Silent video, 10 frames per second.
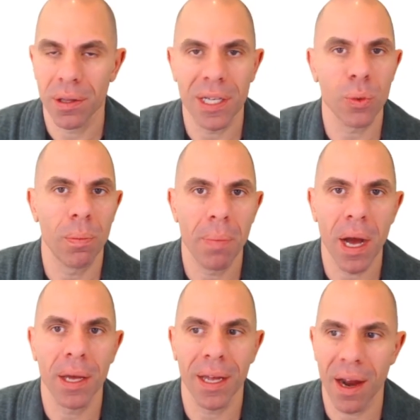That's what
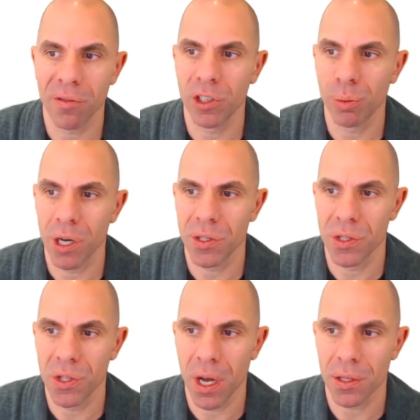buying at average
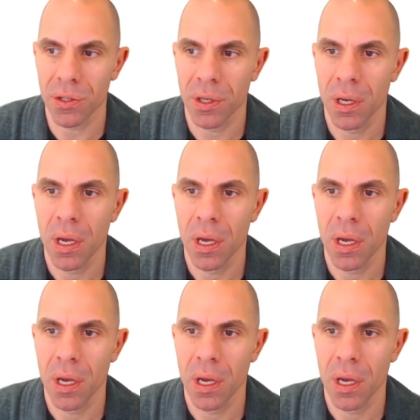prices does.